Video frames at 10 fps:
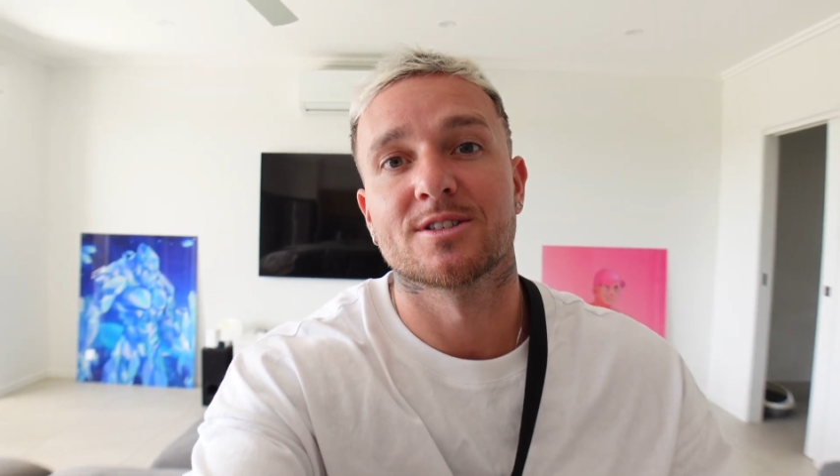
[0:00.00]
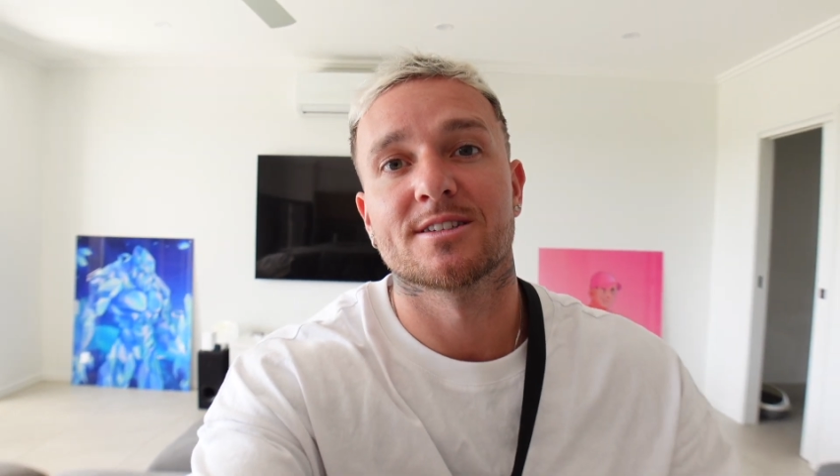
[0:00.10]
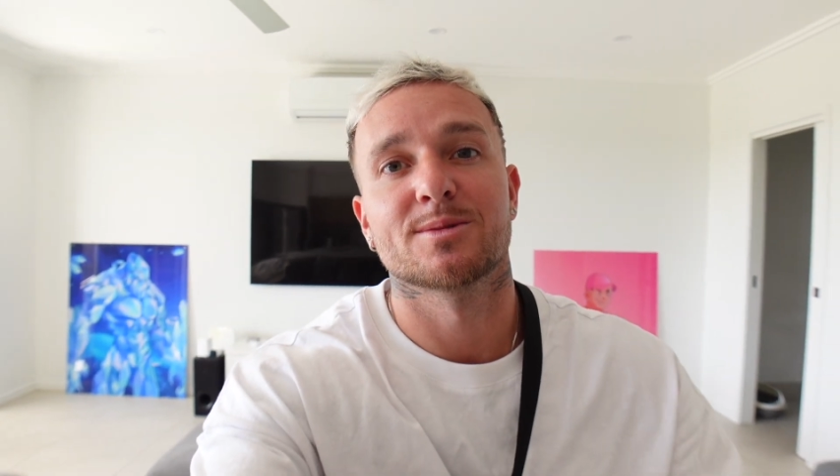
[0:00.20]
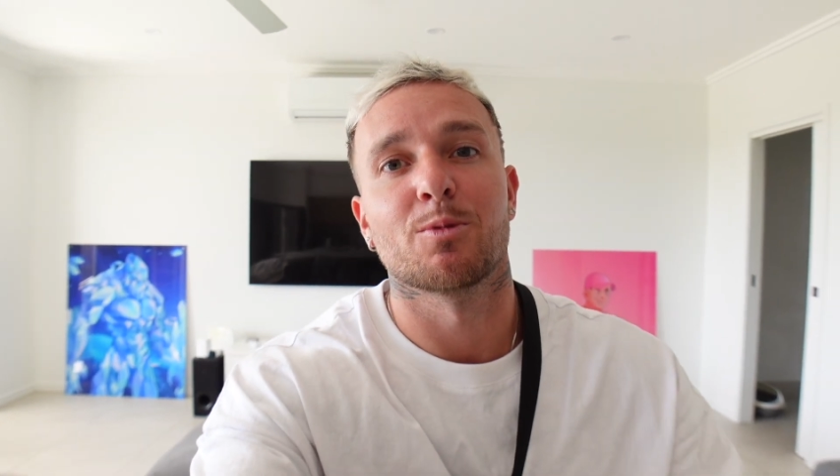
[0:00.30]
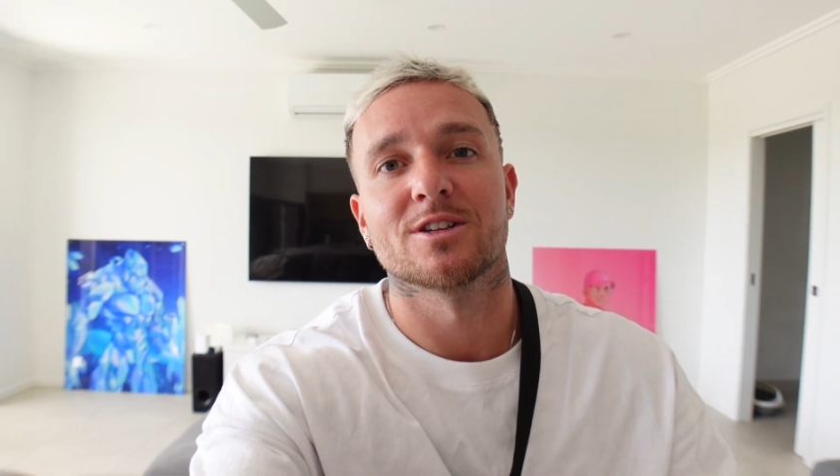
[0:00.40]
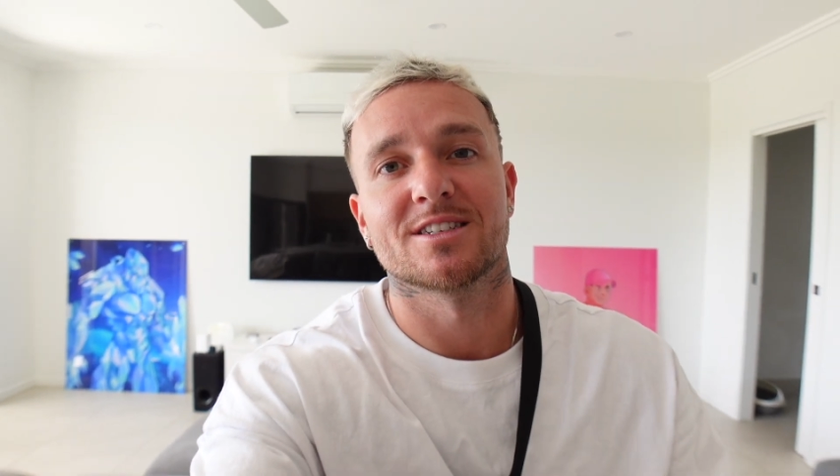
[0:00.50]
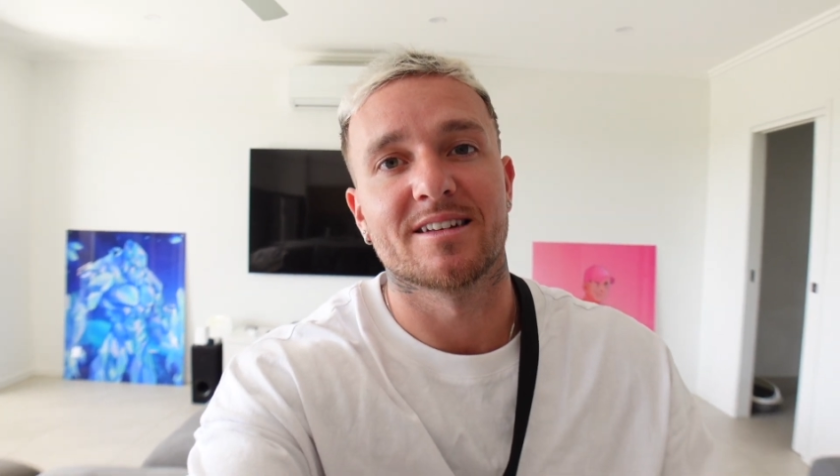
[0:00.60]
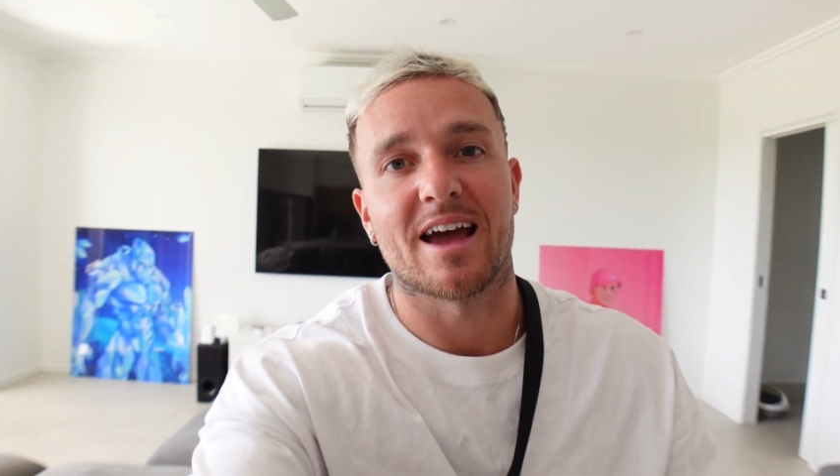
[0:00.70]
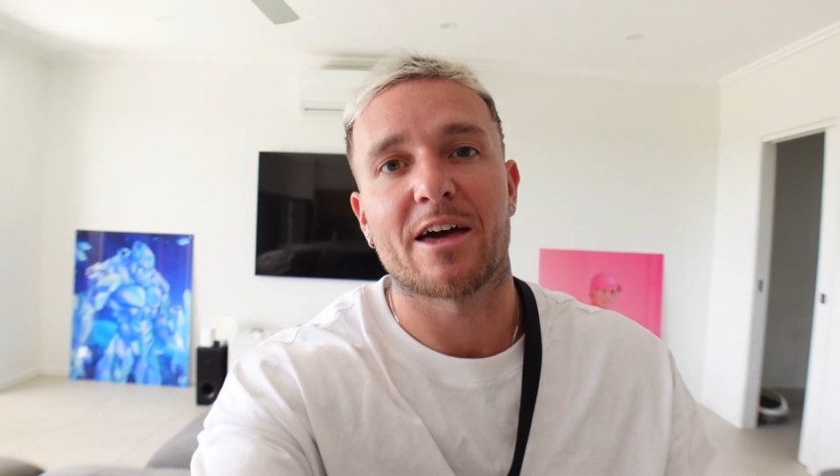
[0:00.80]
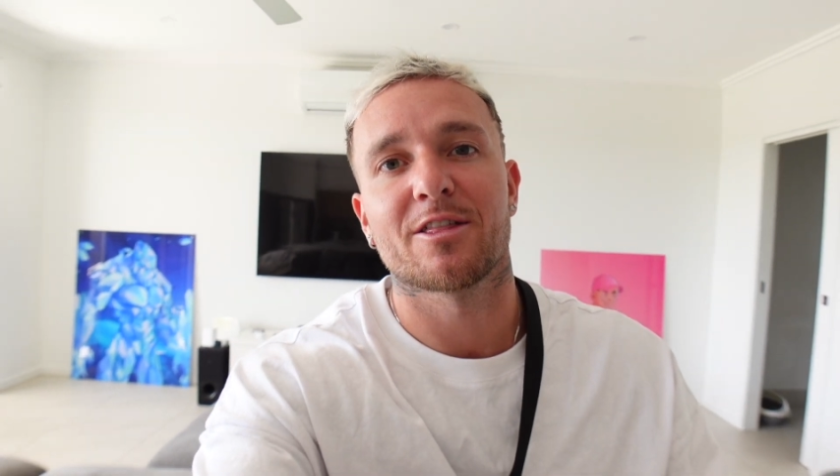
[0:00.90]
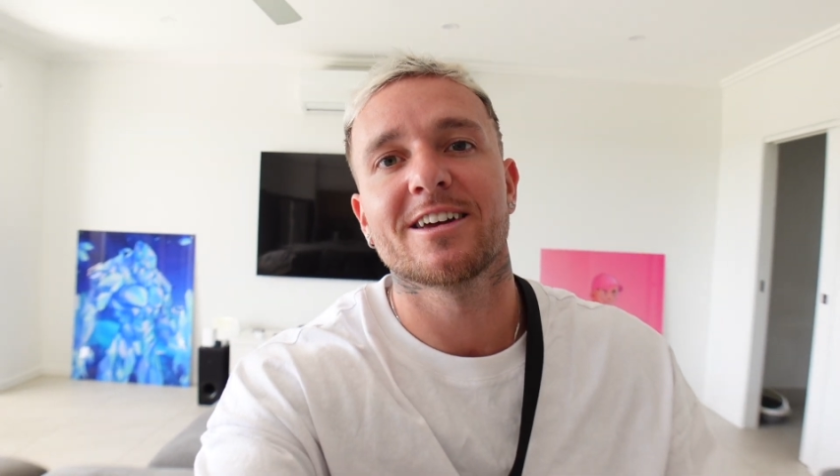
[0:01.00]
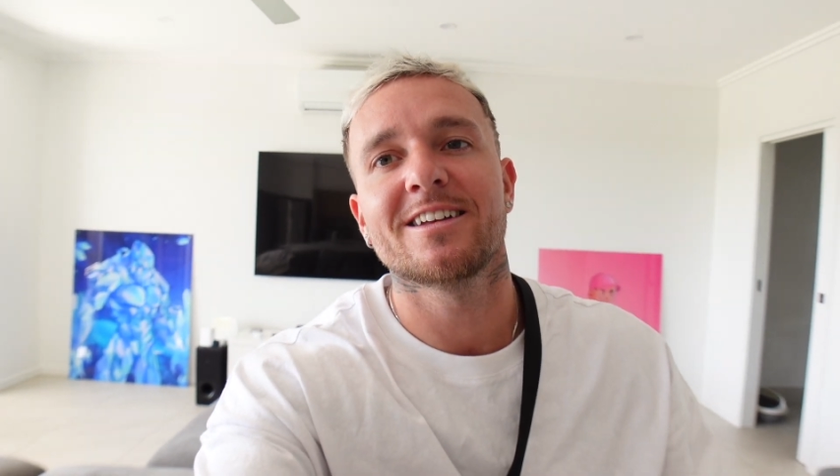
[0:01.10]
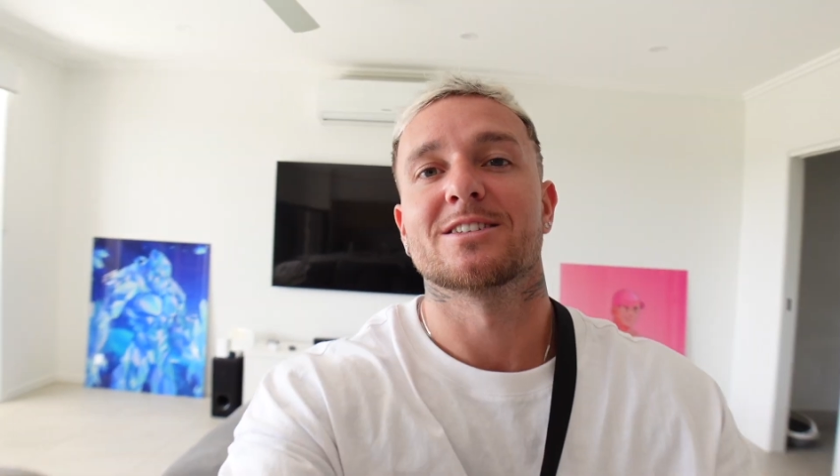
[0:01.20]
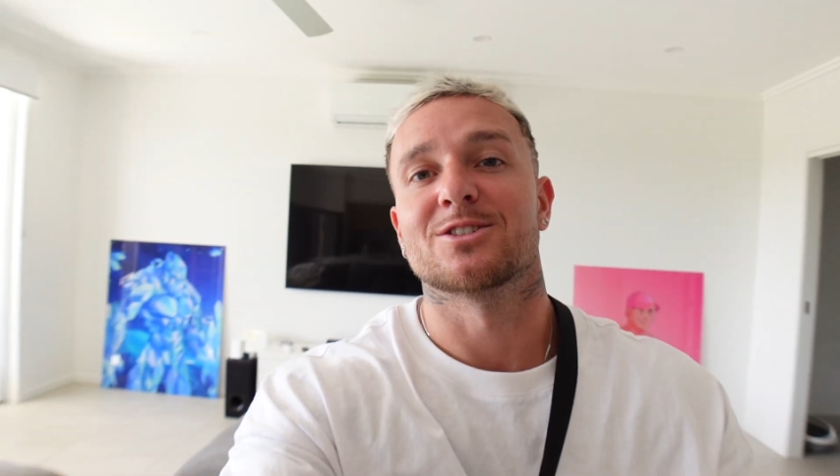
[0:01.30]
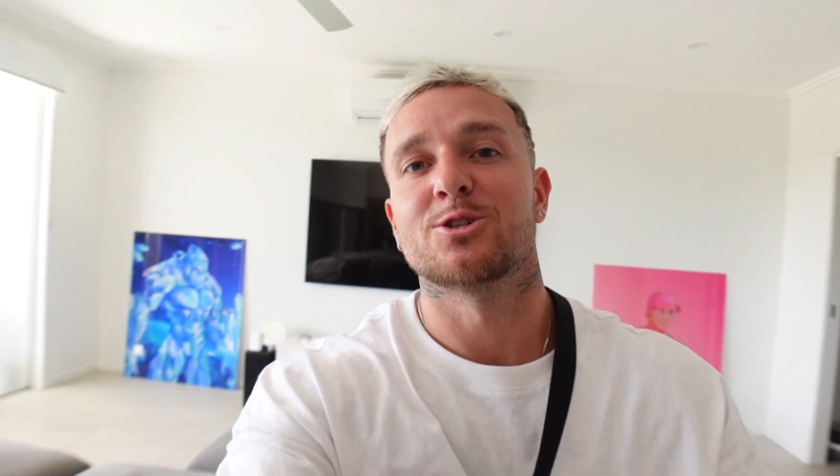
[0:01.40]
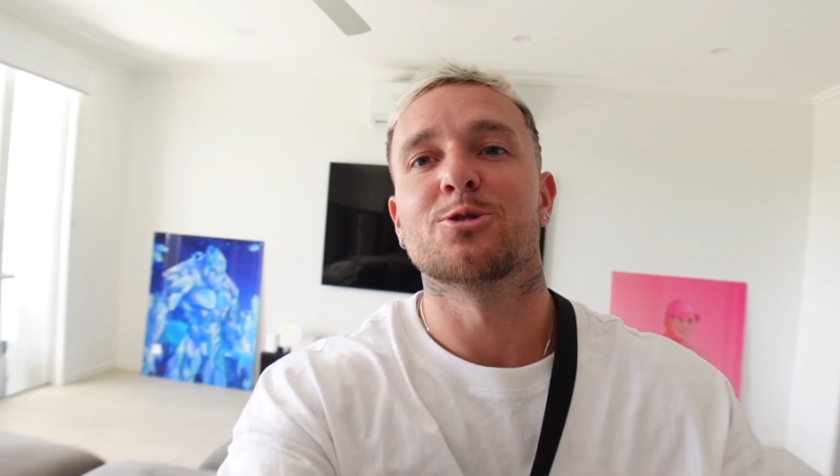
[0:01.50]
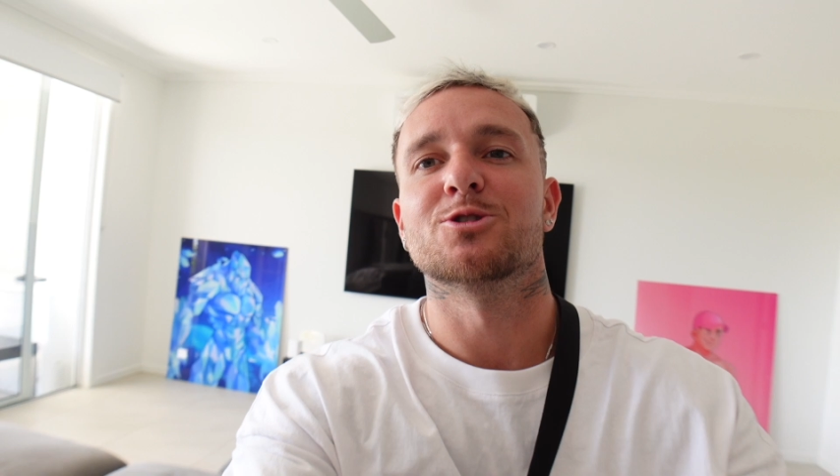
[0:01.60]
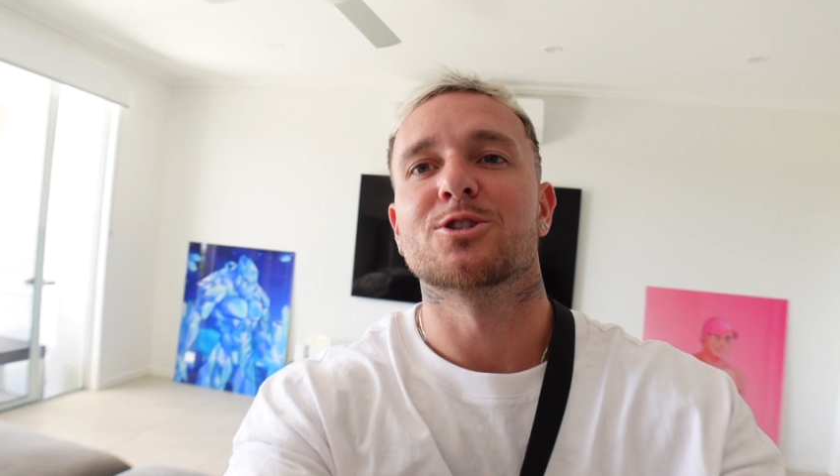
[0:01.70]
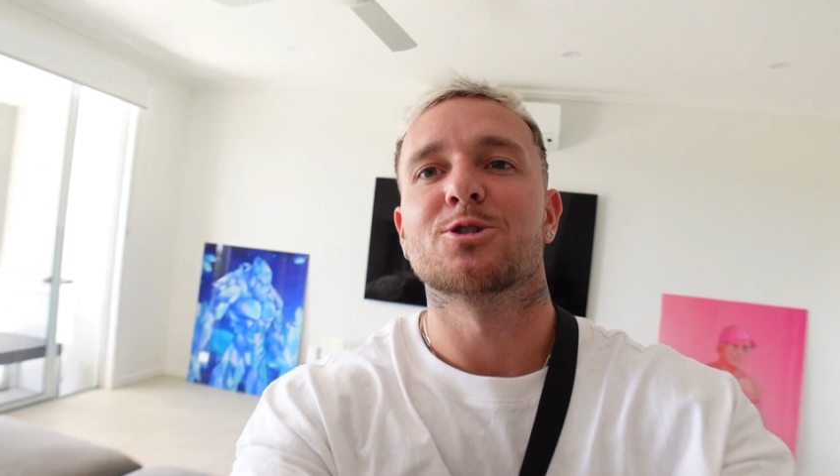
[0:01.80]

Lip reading: sponsored athlete. This is huge